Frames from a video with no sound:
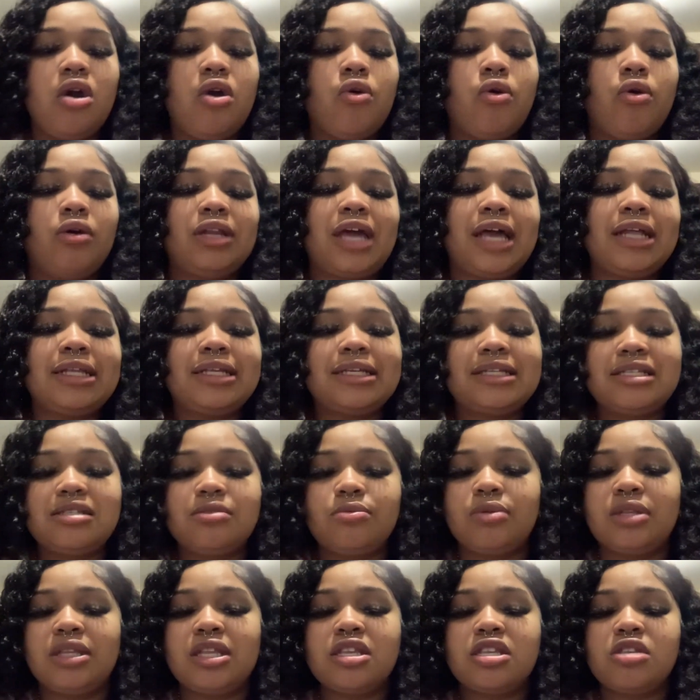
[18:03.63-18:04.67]
Or, like, this is
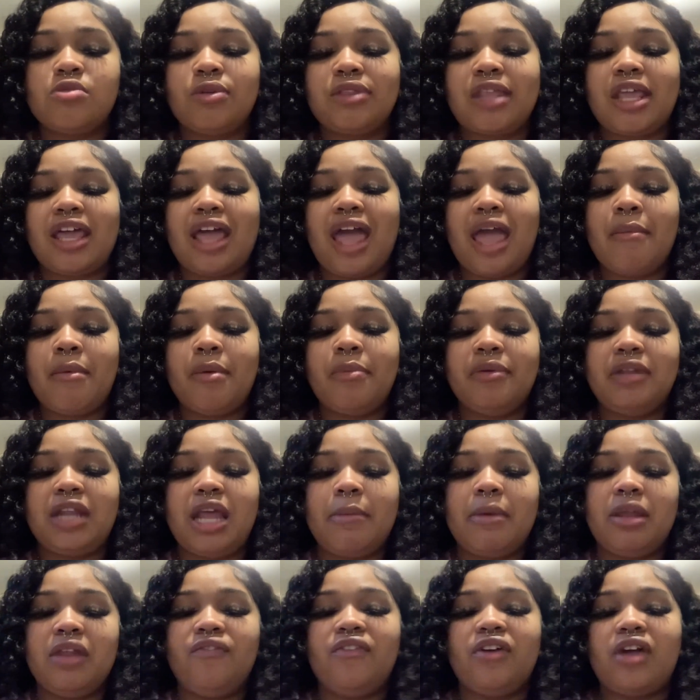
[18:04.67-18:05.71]
what they came up in
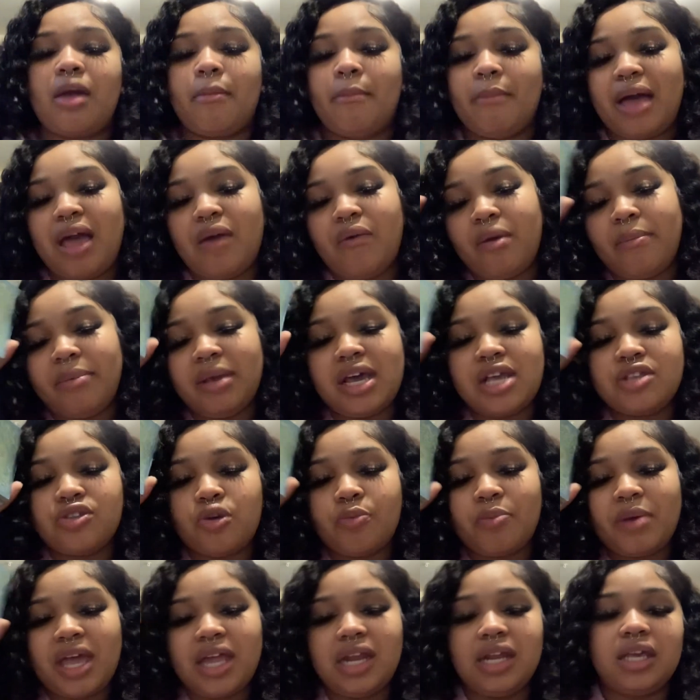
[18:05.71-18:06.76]
their motherfucking mind with, because they're
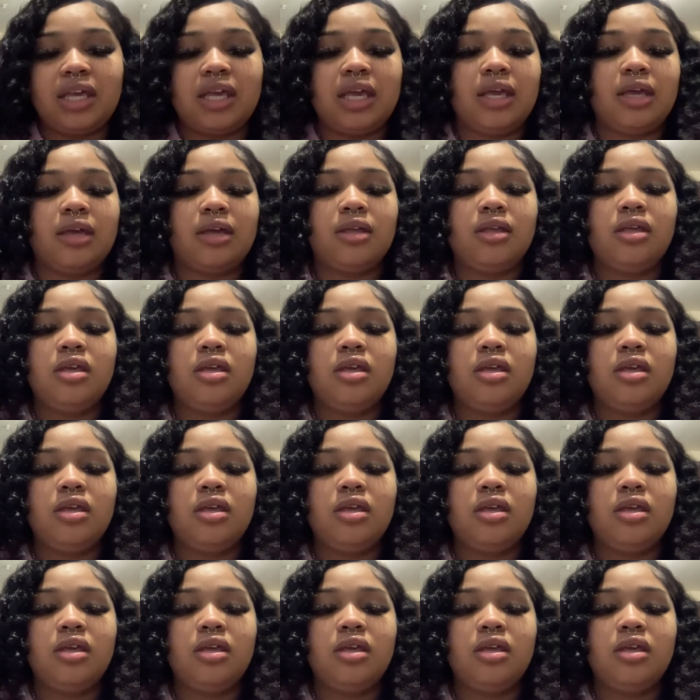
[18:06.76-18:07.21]
panicking.